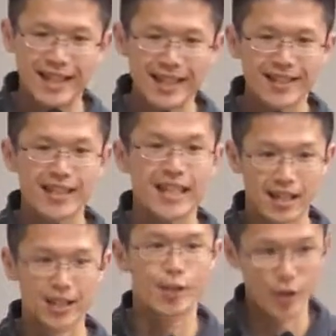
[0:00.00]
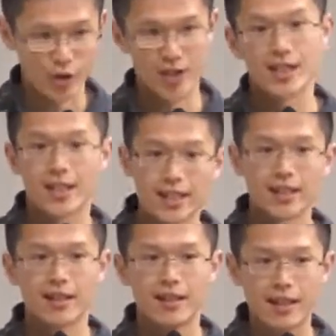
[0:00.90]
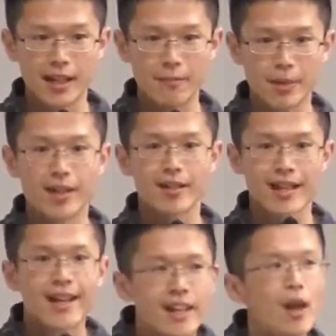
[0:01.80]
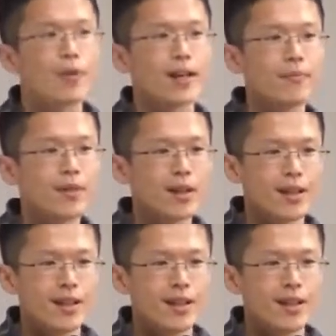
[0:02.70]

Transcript: it is encouraged. Okay, because I know that